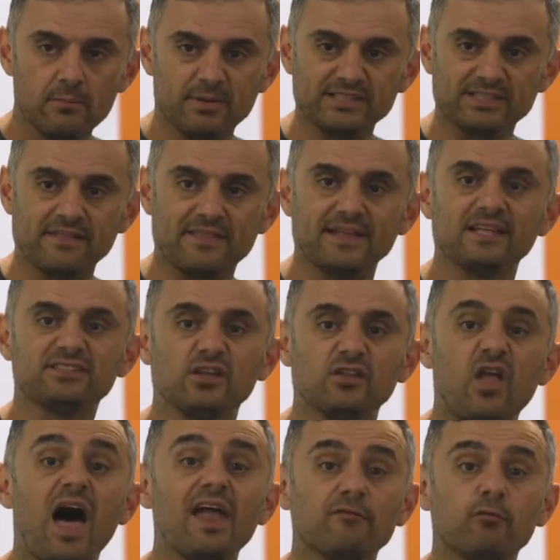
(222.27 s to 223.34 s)
because I think that's a
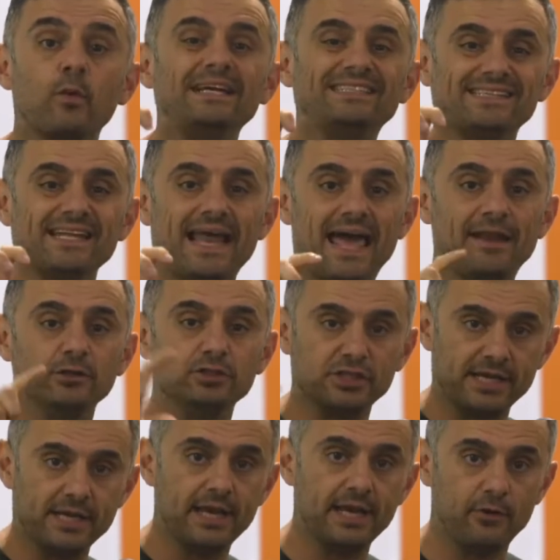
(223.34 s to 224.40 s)
lot of wasted
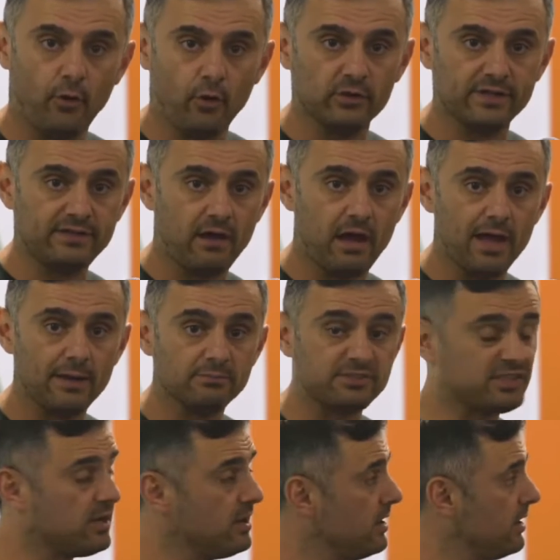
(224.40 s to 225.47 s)
energy in early
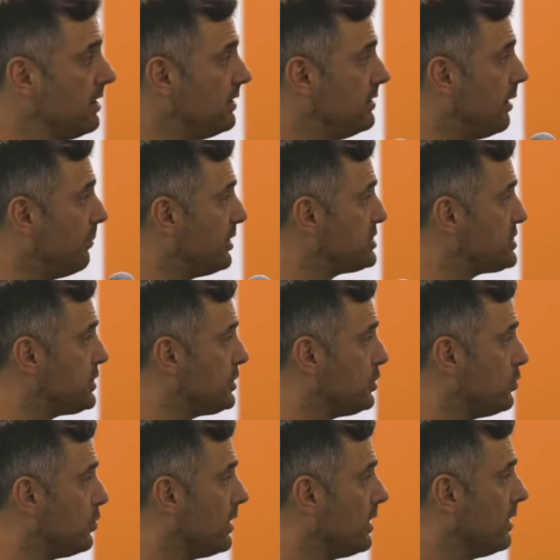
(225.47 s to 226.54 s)
times. Number
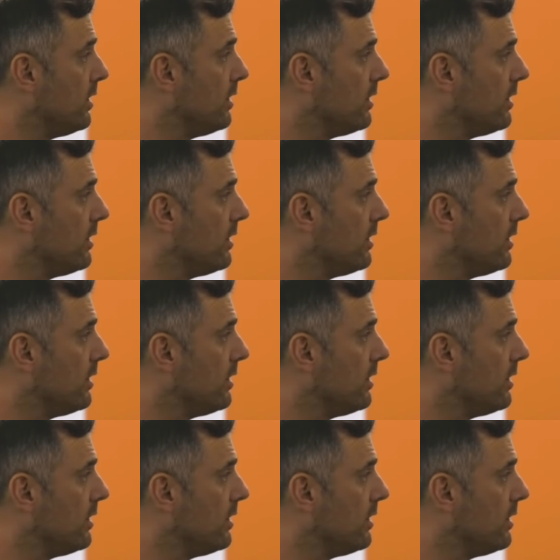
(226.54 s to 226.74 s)
two,